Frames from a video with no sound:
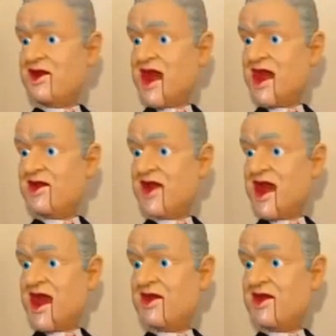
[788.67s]
What a
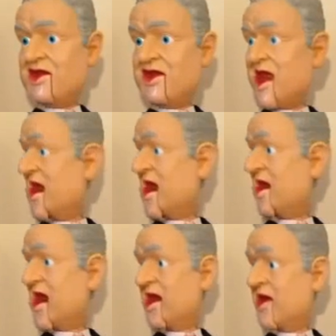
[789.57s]
dog. Well,
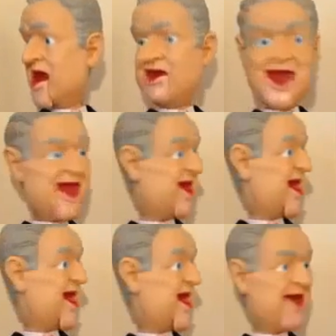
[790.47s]
last night, 4 times I
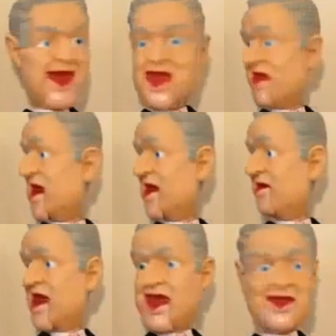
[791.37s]
went in the paper. 3
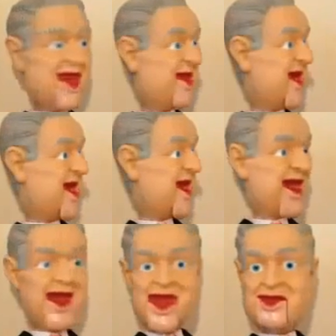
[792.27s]
times I was reading it.